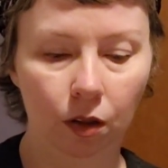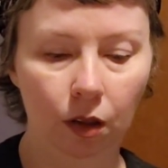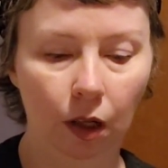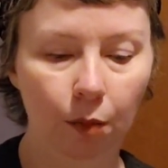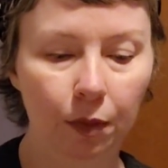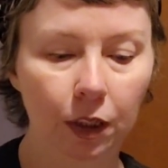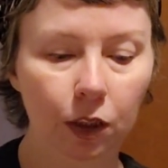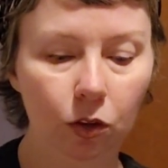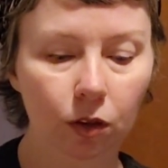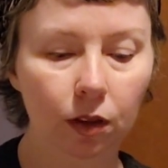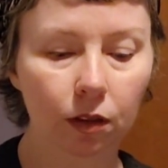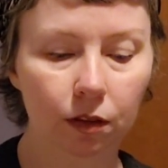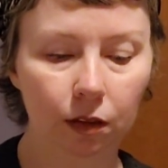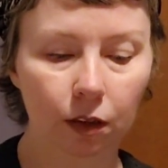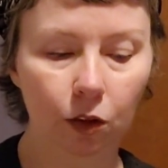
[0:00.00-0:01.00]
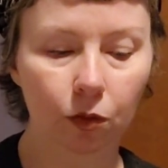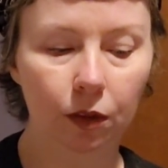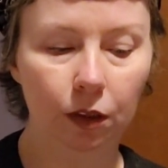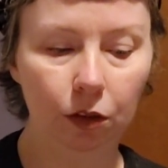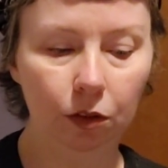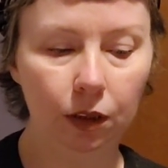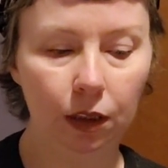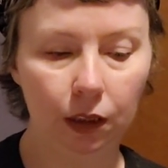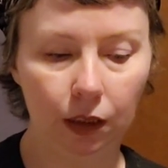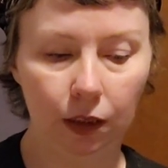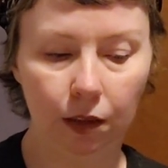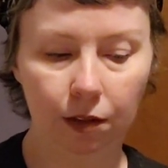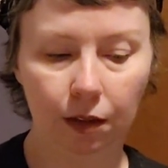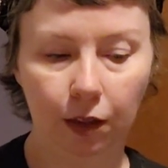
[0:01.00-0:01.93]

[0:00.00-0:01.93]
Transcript: I'm a little concerned with using this.